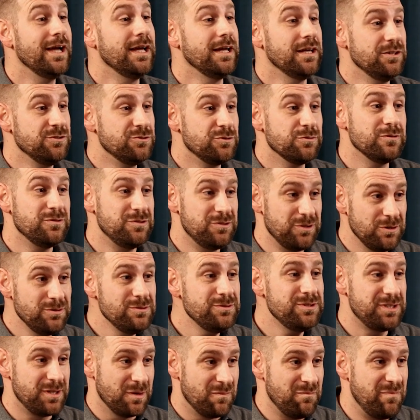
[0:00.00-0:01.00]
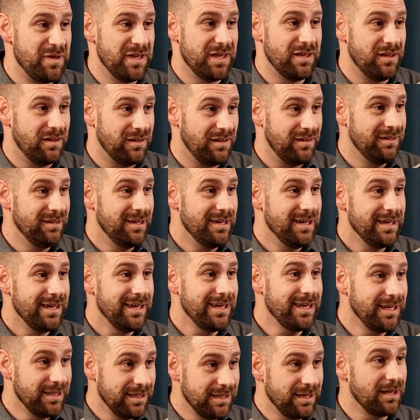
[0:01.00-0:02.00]
introduced a bill
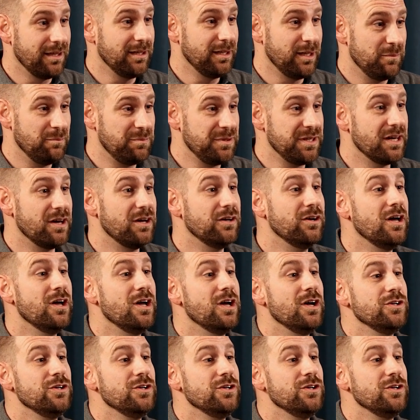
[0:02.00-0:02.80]
in Olympia